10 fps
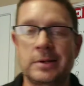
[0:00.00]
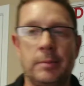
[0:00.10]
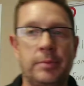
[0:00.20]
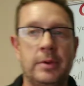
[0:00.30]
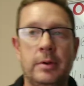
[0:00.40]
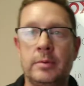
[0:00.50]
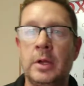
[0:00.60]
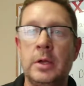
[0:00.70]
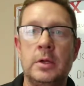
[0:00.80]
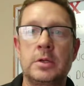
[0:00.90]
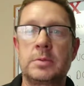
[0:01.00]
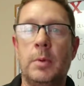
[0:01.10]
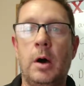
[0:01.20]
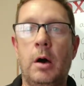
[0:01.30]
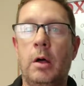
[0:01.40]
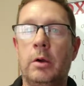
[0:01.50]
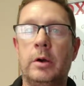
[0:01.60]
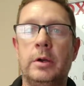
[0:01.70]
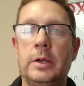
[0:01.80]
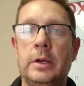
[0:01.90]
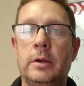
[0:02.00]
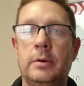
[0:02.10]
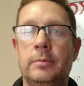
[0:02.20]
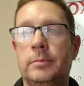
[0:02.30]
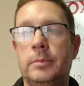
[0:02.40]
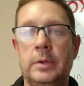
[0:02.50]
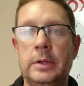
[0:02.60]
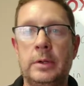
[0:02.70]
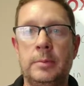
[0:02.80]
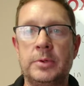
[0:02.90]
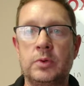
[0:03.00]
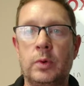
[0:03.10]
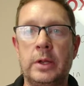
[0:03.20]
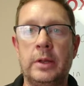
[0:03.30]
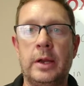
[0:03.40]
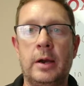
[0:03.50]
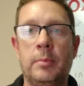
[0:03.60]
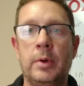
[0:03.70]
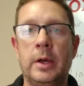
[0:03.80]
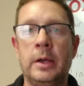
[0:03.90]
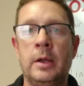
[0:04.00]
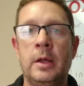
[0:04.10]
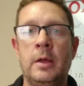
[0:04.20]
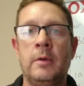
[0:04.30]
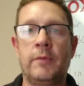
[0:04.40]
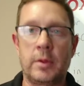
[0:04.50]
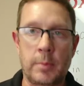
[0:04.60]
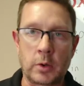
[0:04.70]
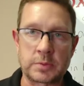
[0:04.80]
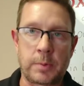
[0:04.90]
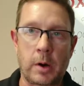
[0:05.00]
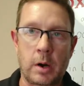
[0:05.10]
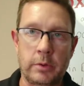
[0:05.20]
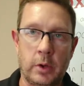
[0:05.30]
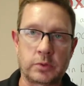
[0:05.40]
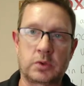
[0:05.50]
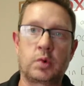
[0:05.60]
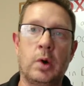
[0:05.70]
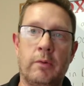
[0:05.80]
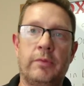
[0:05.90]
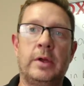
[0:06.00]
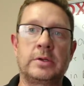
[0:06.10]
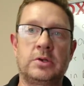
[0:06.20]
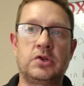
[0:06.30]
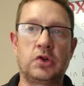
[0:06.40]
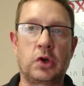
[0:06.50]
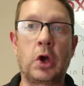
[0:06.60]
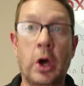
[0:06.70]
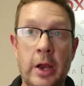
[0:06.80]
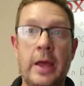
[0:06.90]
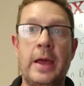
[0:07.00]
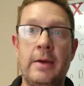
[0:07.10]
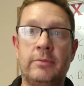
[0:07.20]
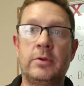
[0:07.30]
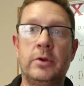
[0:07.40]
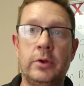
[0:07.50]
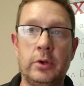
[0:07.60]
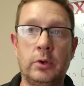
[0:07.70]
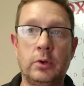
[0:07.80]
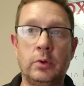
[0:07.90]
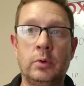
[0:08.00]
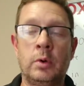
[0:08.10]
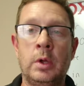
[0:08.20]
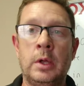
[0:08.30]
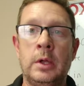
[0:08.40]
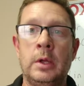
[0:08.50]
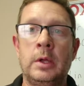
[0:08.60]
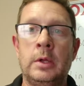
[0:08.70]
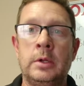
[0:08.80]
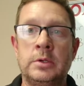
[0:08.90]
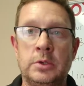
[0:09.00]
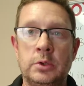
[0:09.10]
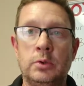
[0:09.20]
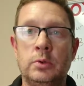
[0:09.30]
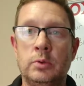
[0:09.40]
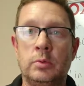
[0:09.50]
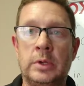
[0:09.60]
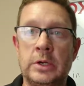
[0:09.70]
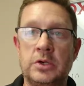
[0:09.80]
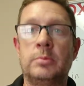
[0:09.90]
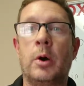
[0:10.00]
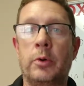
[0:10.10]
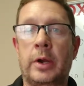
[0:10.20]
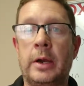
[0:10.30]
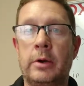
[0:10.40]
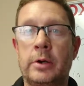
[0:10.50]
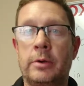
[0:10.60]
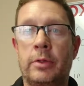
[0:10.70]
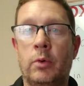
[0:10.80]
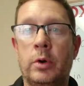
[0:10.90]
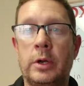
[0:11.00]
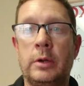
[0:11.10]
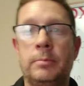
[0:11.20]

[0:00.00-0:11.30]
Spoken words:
something small or in between there, but for the most part, those are 12 things that you're going to have to do to get your motor carrier authority.